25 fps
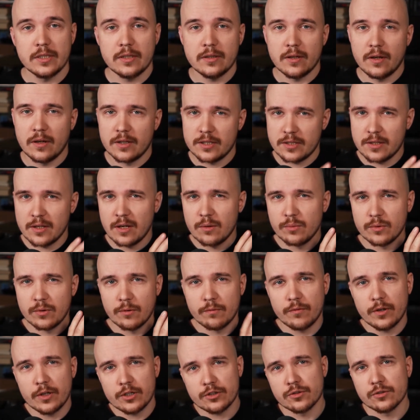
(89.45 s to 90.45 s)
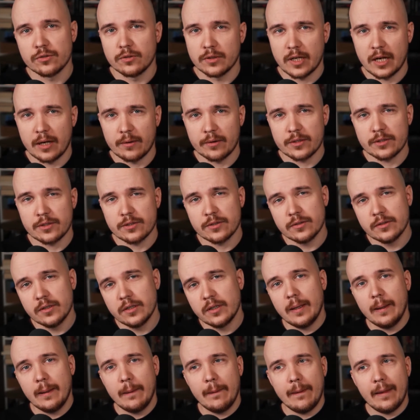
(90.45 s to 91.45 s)
I start with a fictional character,
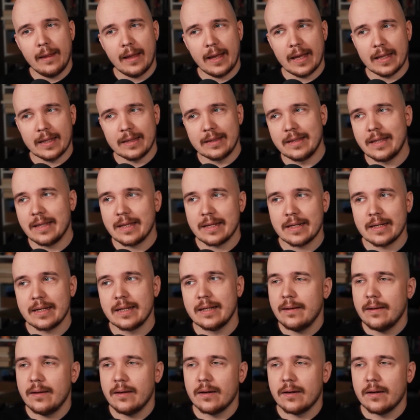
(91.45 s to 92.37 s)
and then